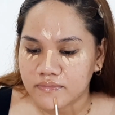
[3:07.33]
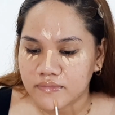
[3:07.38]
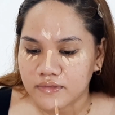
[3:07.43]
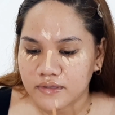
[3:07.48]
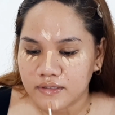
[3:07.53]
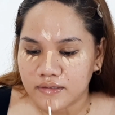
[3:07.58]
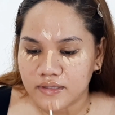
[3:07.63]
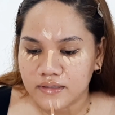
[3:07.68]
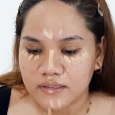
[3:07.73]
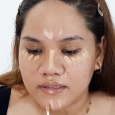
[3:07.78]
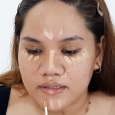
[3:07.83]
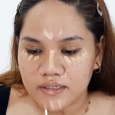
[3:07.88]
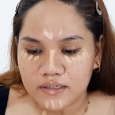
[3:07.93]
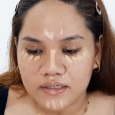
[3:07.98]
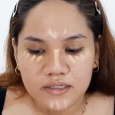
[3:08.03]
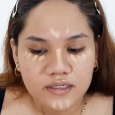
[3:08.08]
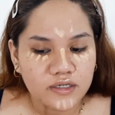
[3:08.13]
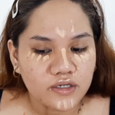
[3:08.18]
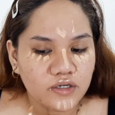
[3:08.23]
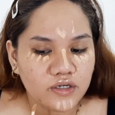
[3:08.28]
and then
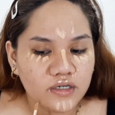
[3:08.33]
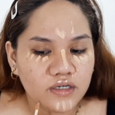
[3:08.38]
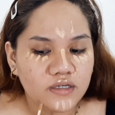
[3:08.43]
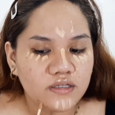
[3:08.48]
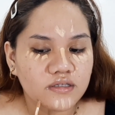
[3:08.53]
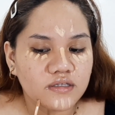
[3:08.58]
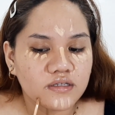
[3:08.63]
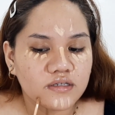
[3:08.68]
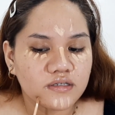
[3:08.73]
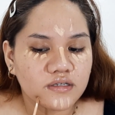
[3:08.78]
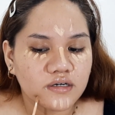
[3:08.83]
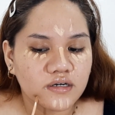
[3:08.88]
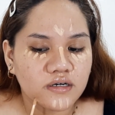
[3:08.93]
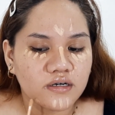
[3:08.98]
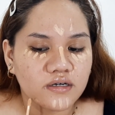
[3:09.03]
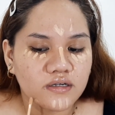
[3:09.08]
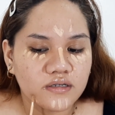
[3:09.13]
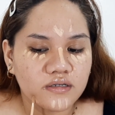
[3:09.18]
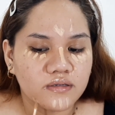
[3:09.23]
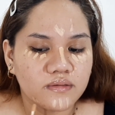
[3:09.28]
here, and then
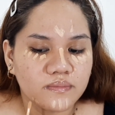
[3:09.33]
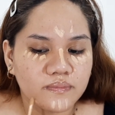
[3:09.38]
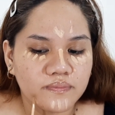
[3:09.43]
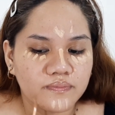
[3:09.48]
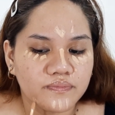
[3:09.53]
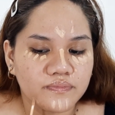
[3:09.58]
on